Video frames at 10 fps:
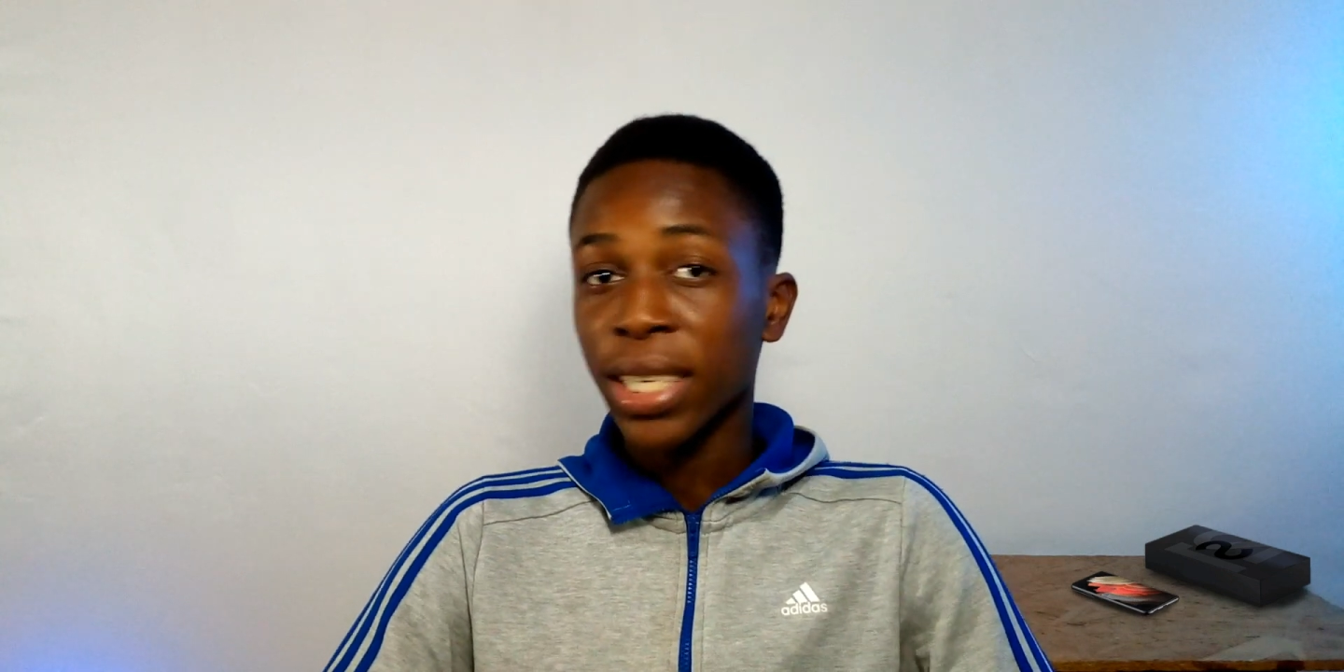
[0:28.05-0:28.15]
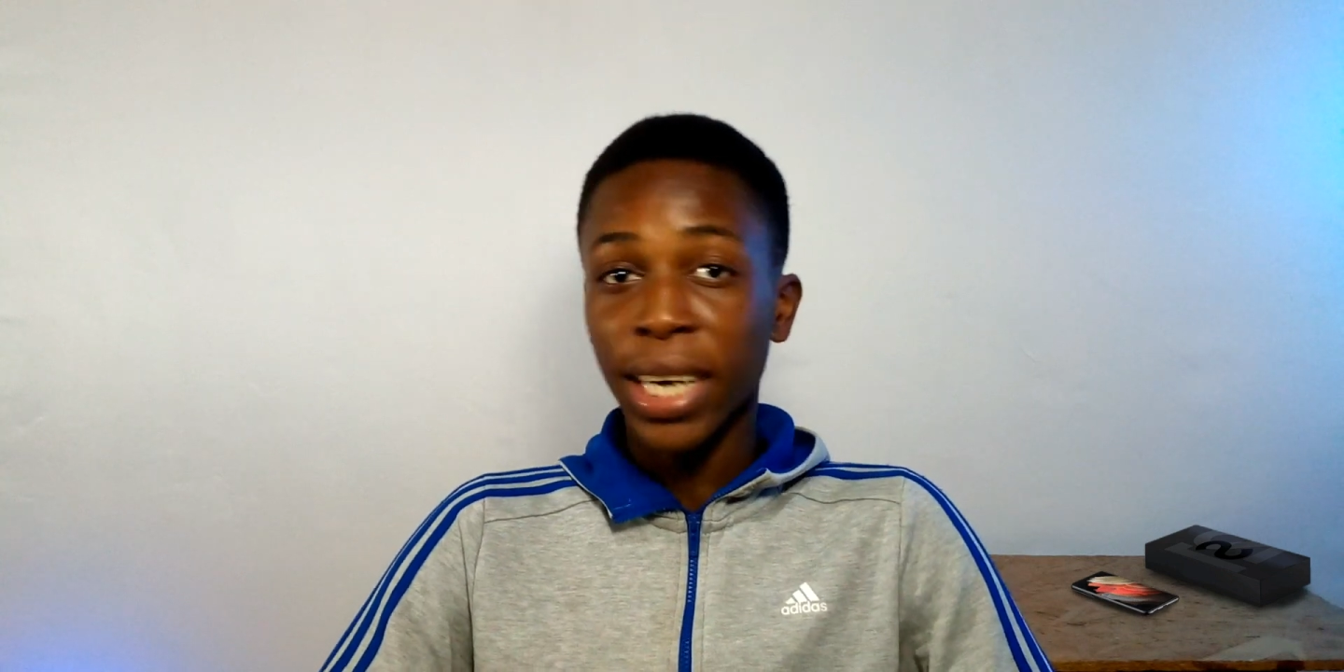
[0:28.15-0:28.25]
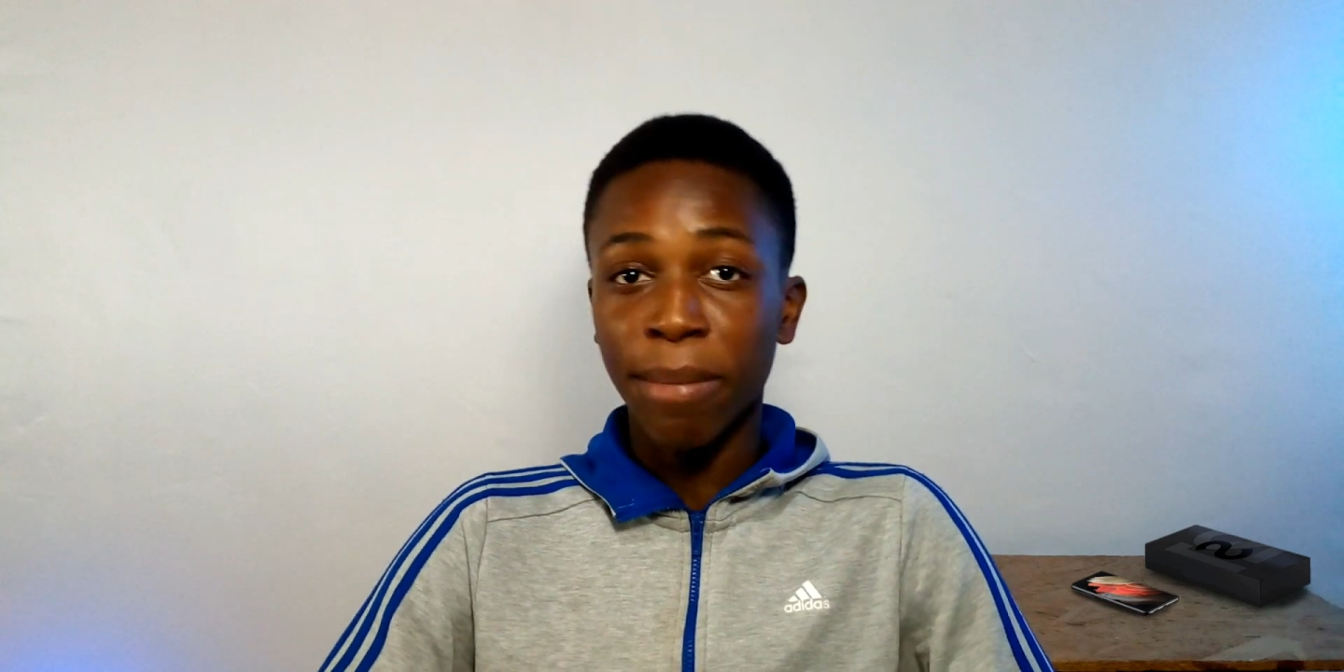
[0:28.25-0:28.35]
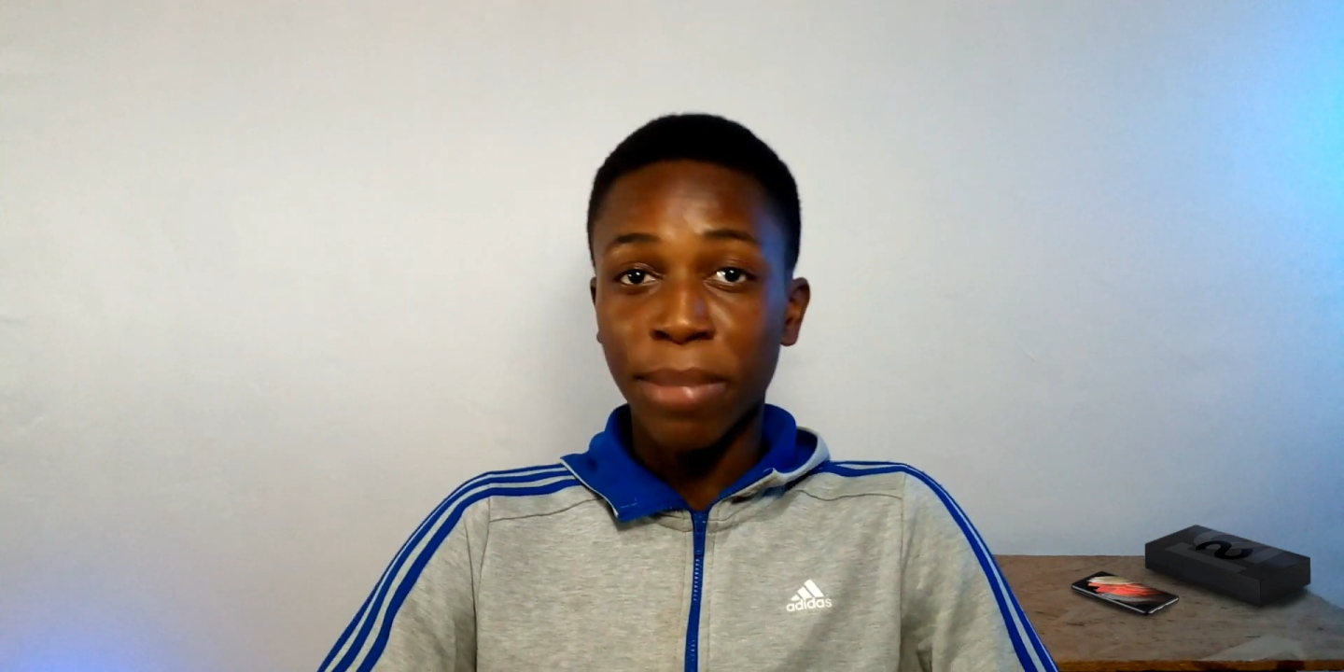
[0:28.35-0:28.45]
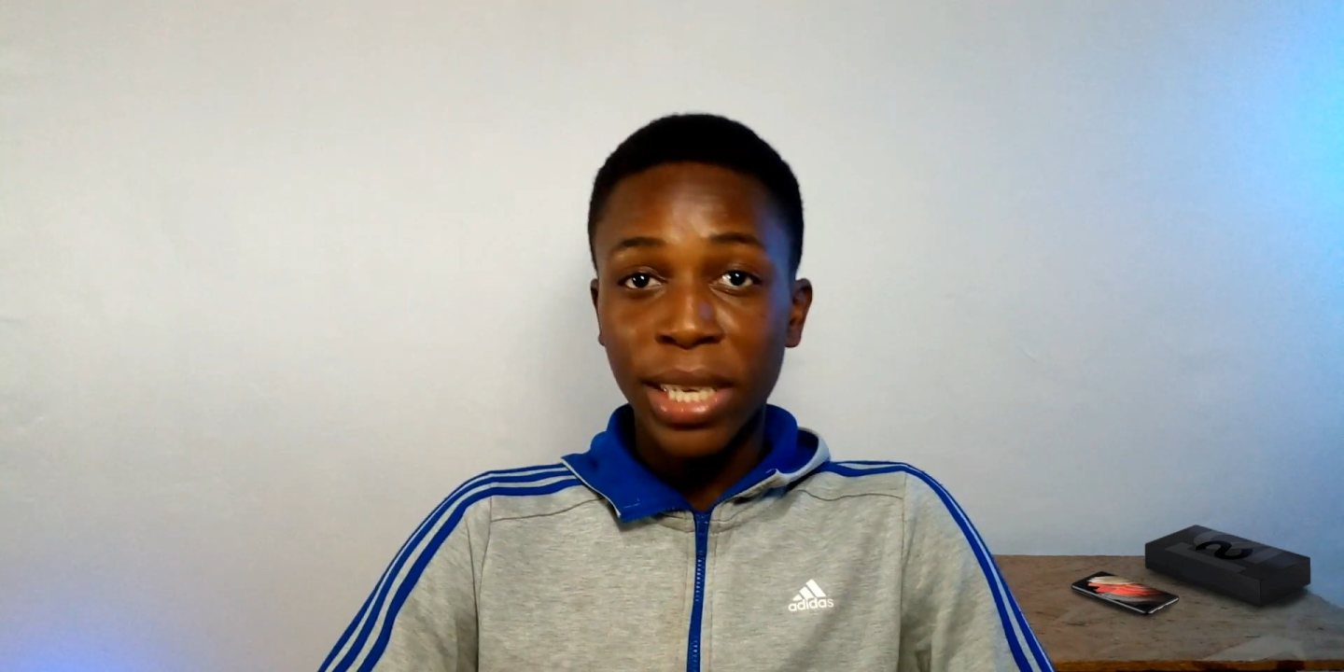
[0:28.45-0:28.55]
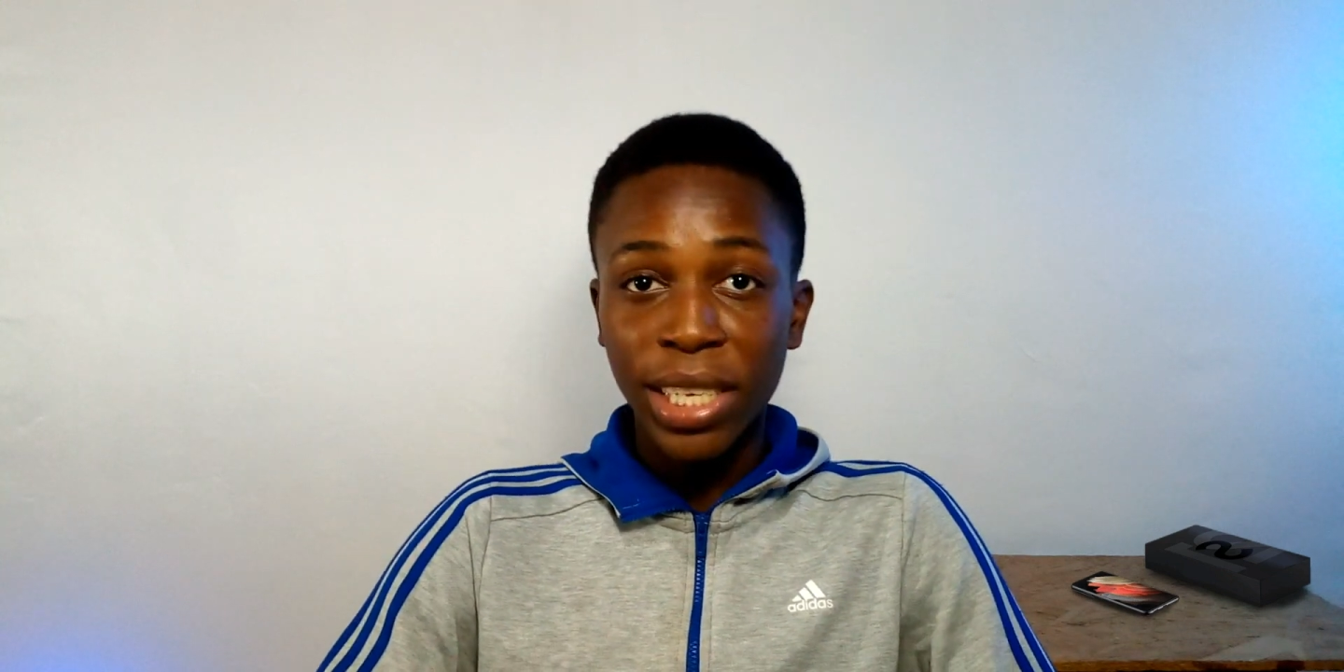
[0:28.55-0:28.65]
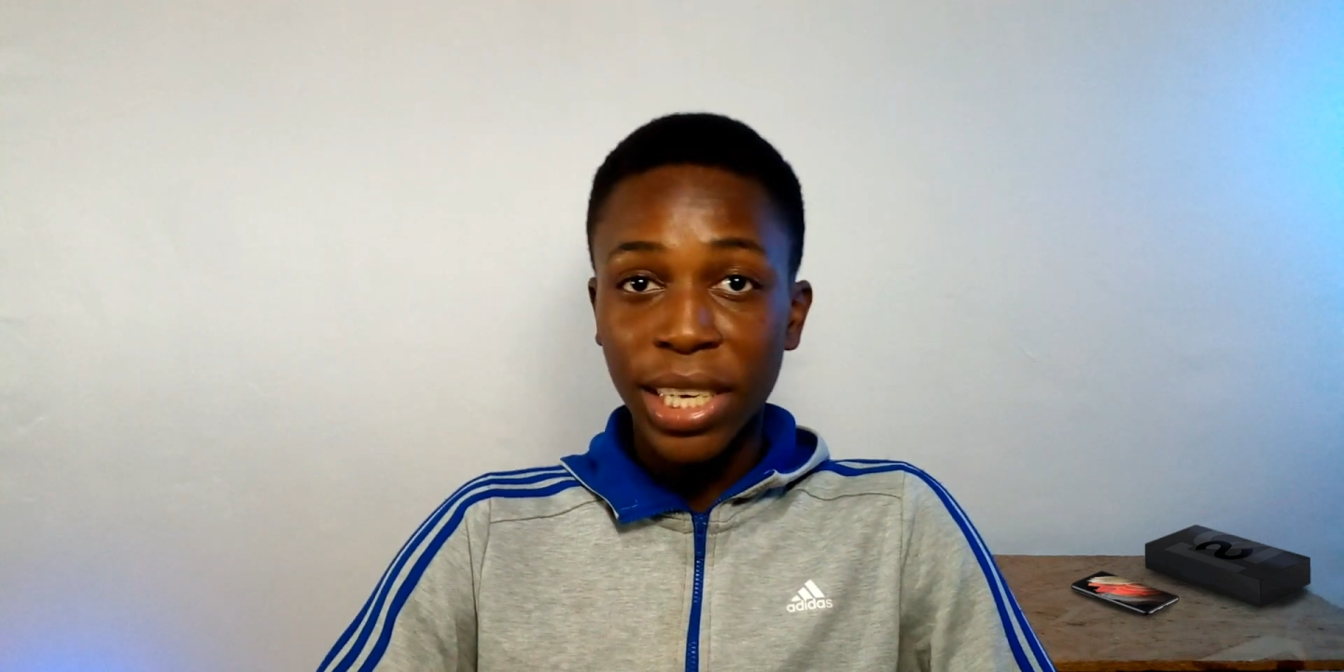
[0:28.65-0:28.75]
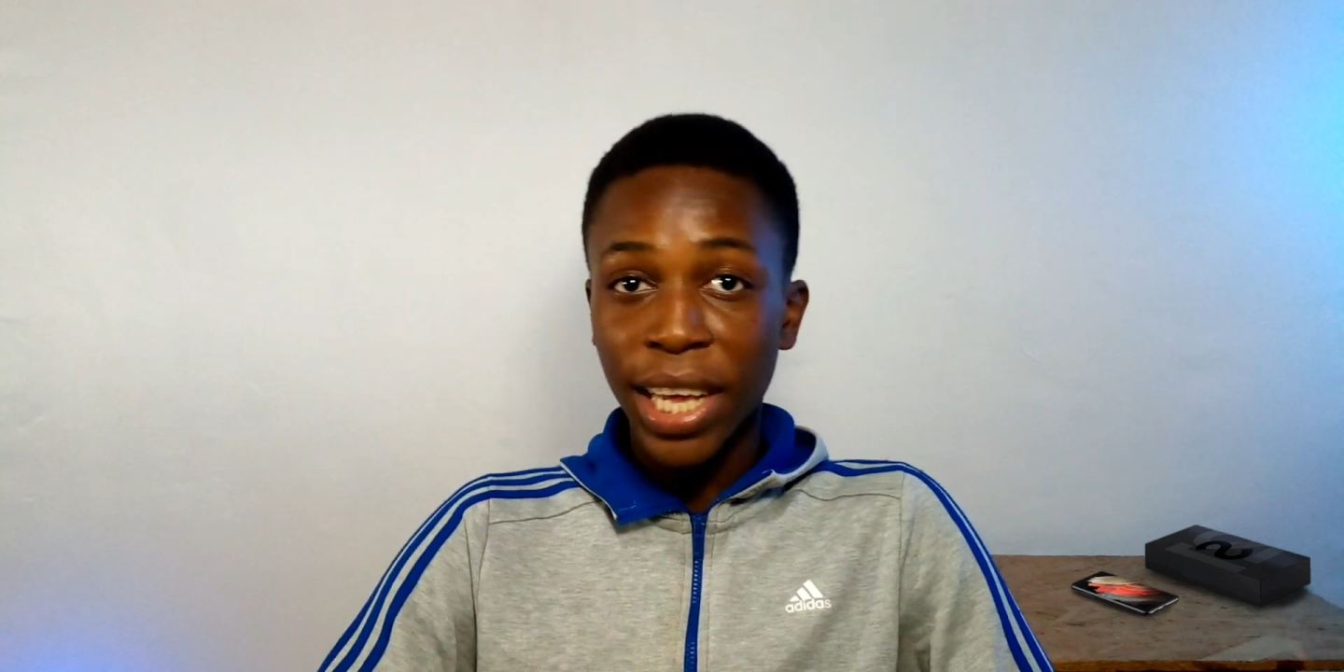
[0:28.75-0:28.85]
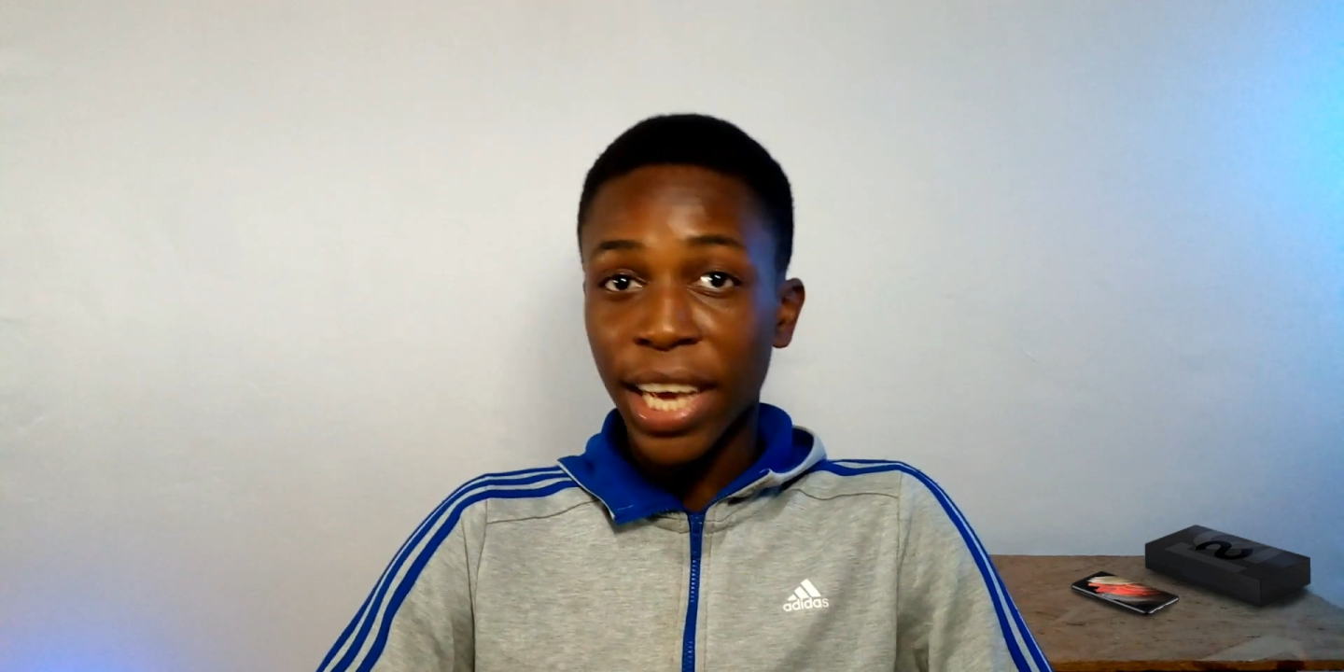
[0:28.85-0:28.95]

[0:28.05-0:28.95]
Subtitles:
their bleeding